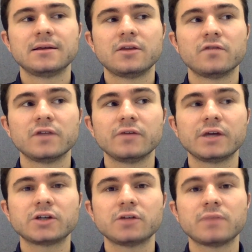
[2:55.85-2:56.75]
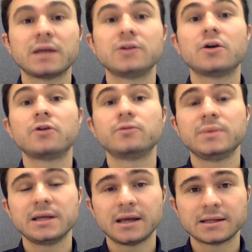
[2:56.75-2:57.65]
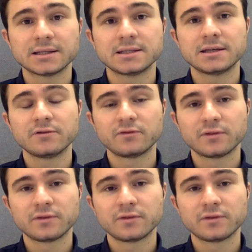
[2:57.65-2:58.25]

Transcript: the valuation may not be excessive.